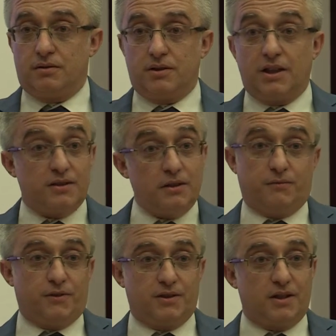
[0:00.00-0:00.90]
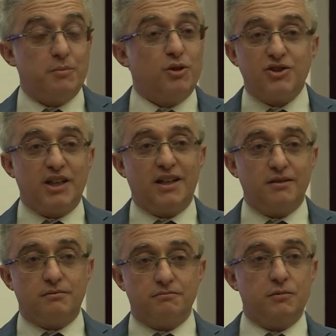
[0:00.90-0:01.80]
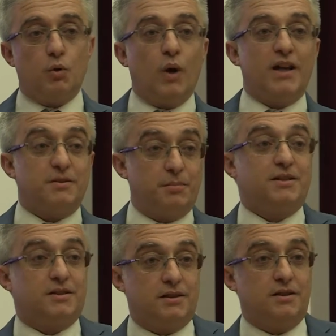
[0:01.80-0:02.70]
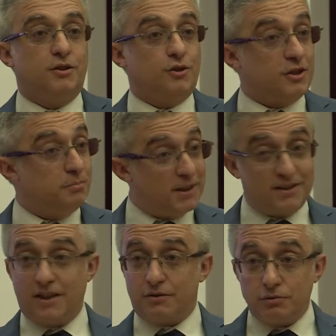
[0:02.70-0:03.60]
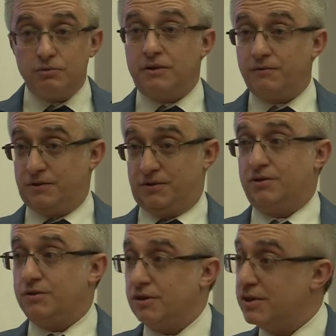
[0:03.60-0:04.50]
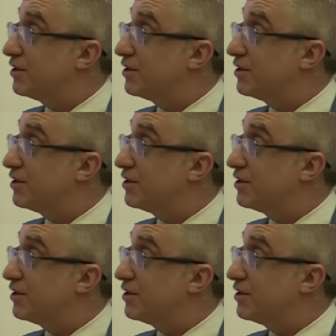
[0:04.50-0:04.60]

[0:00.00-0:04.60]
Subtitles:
Okay, different. I'm not saying one is better than the other, but there are two different stories.